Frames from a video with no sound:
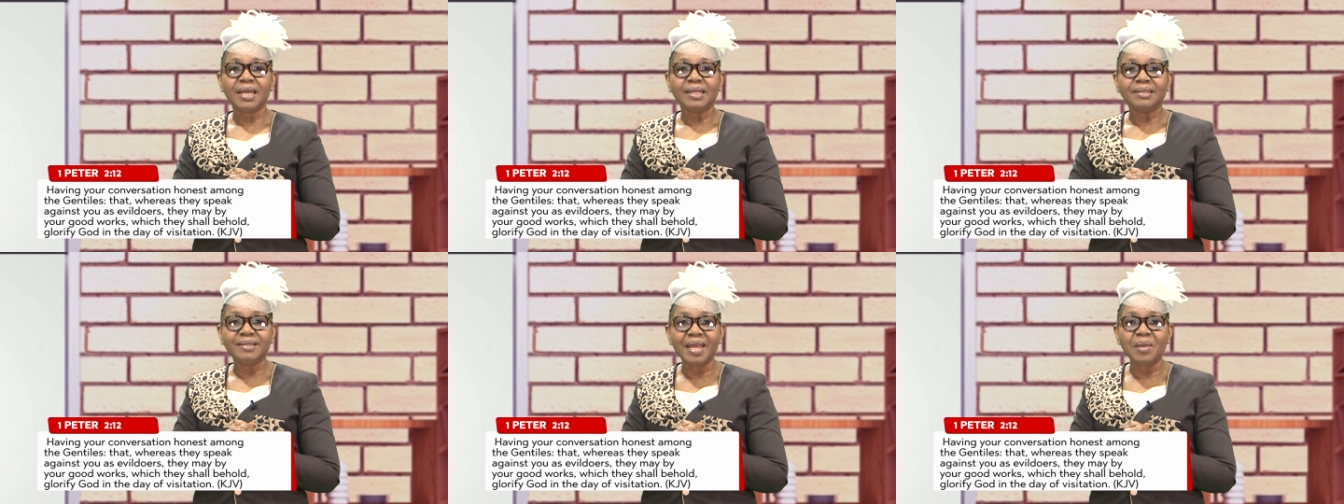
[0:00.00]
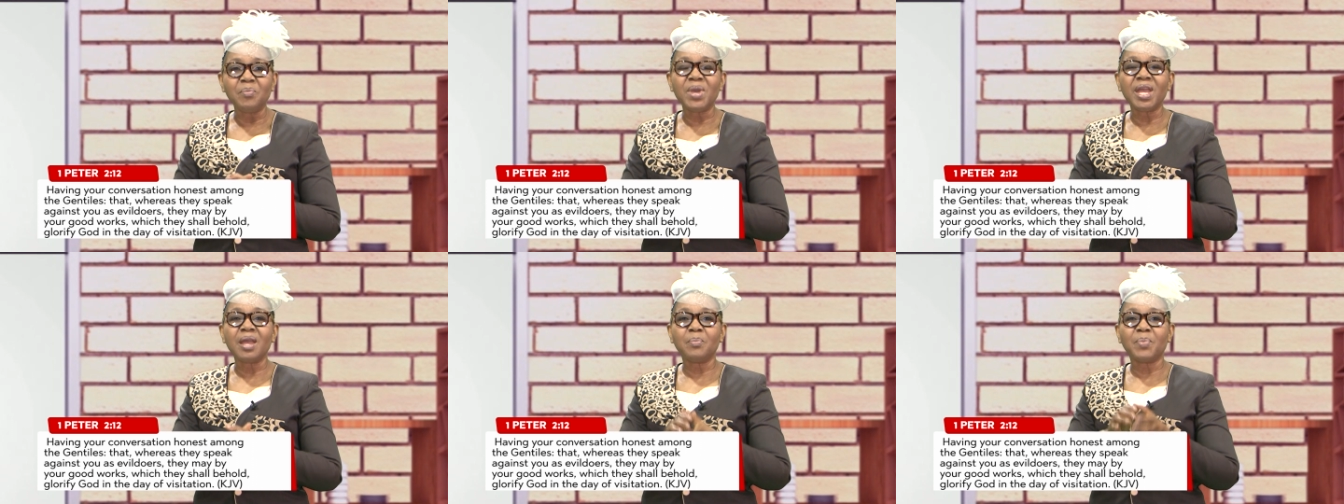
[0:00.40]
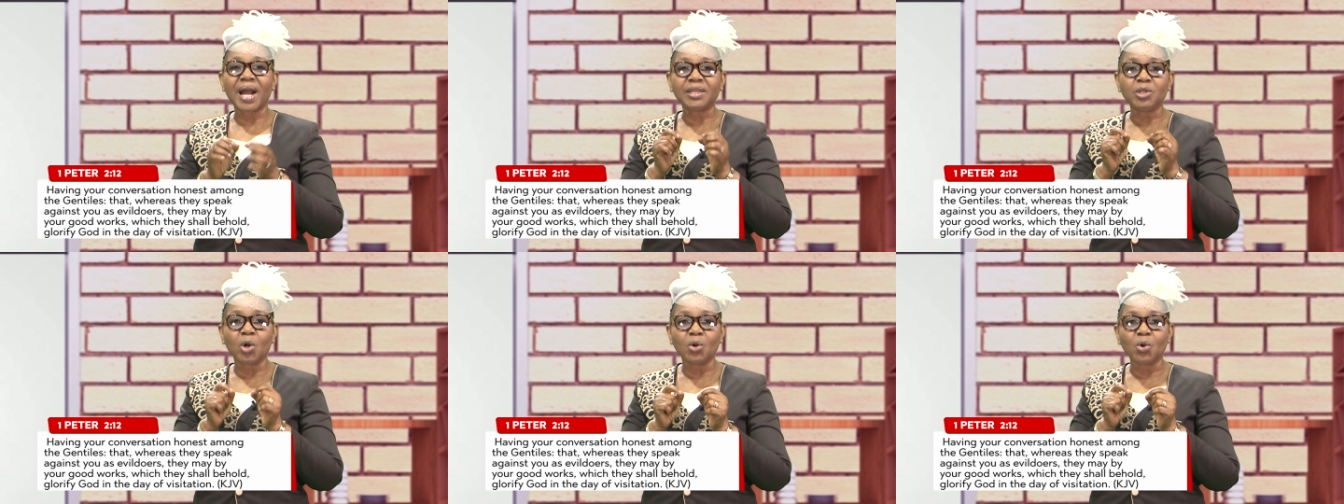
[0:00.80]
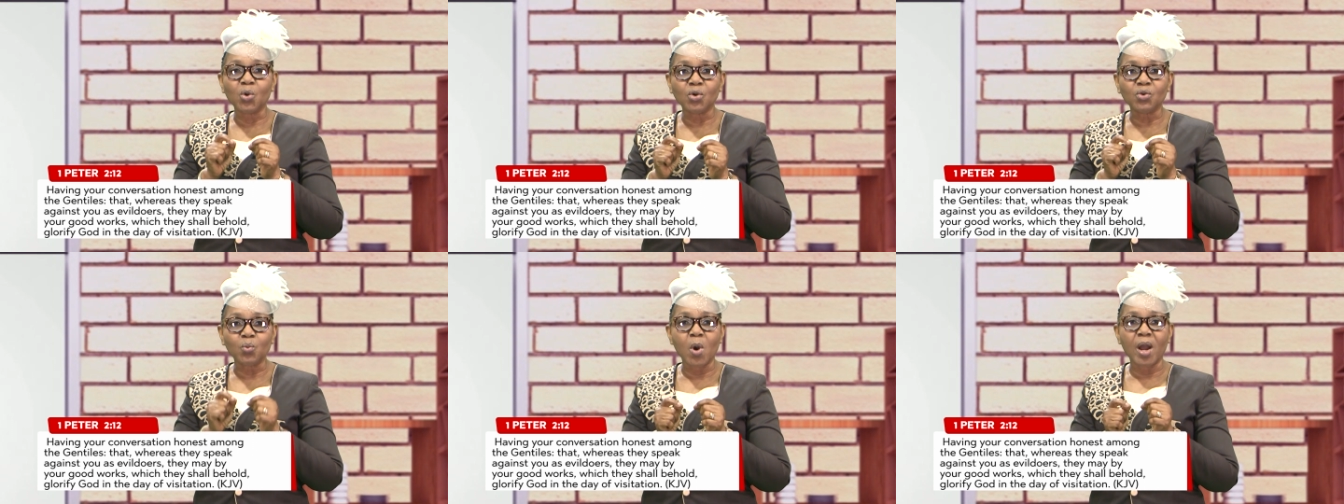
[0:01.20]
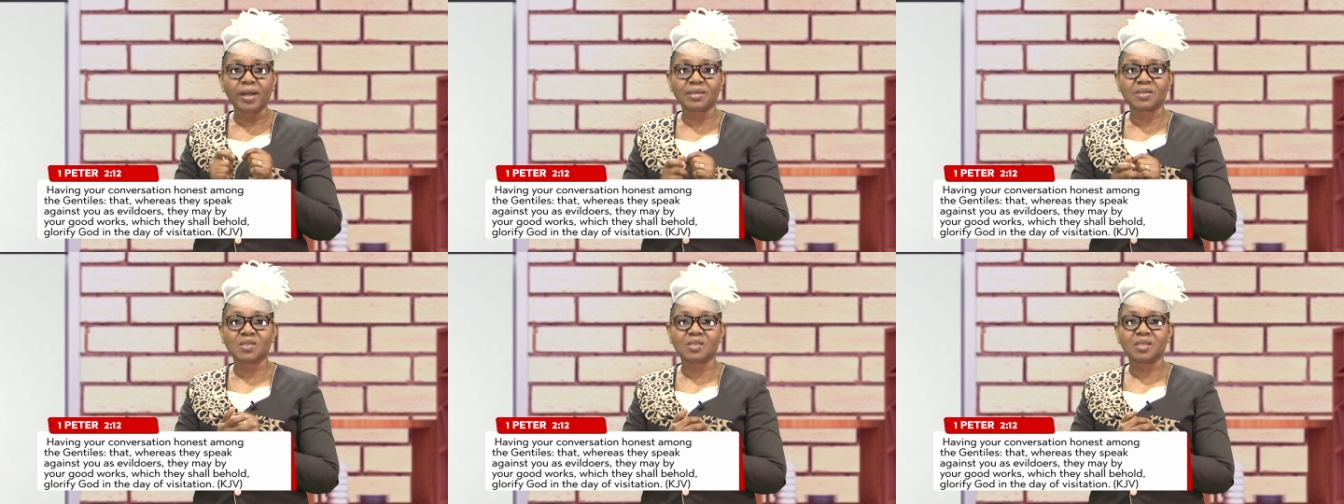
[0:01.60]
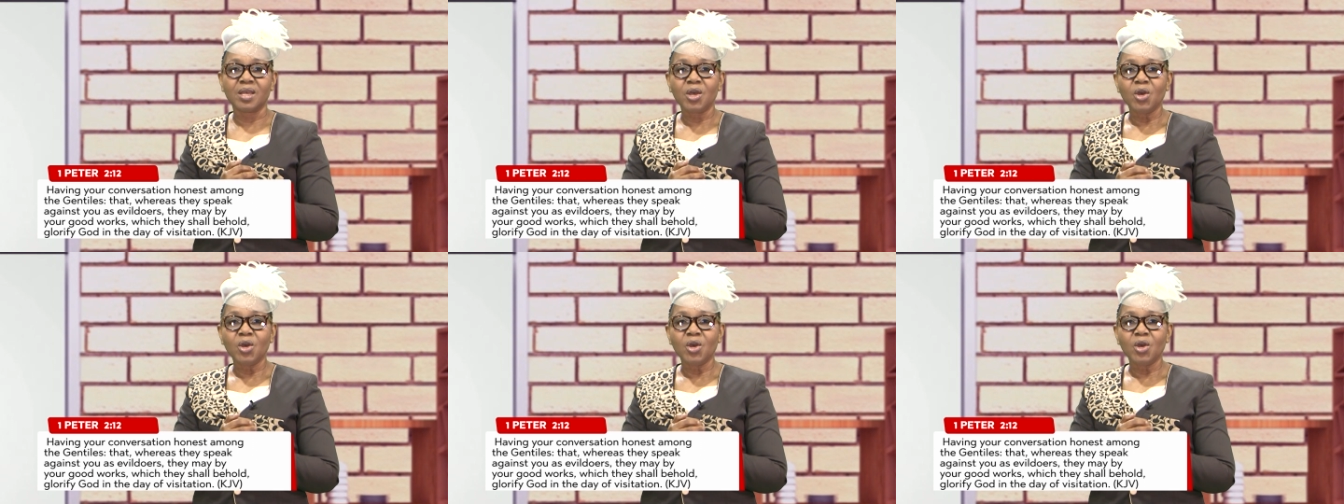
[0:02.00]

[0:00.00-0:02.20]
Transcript: they may by your good works,